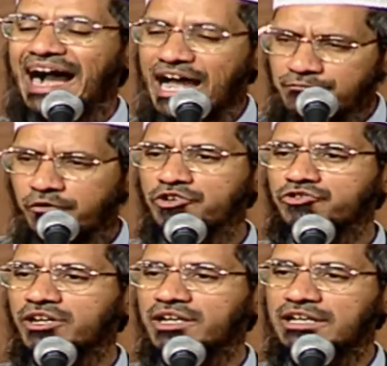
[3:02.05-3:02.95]

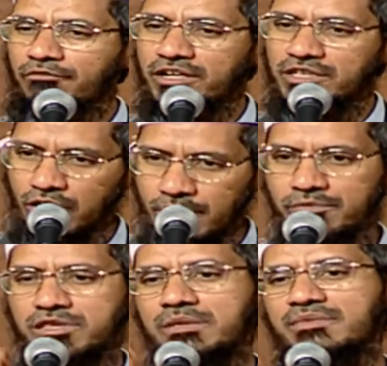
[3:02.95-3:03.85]
Unfortunately, what the
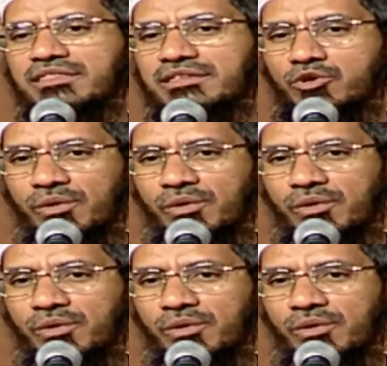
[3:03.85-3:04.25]
non-Muslim is asking